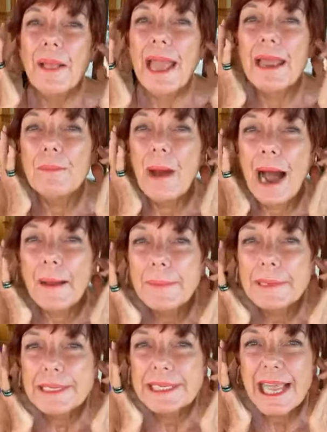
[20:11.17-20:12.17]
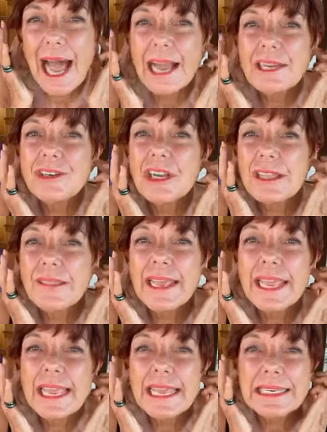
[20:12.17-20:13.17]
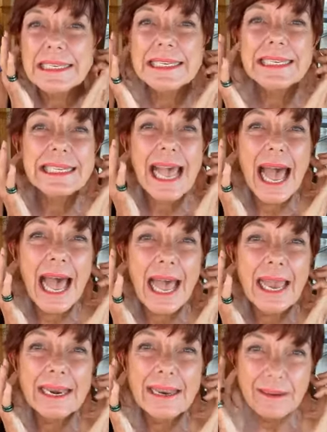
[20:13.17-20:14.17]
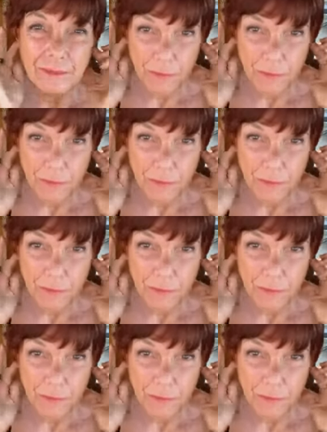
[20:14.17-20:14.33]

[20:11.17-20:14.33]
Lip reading: and massaging the inside,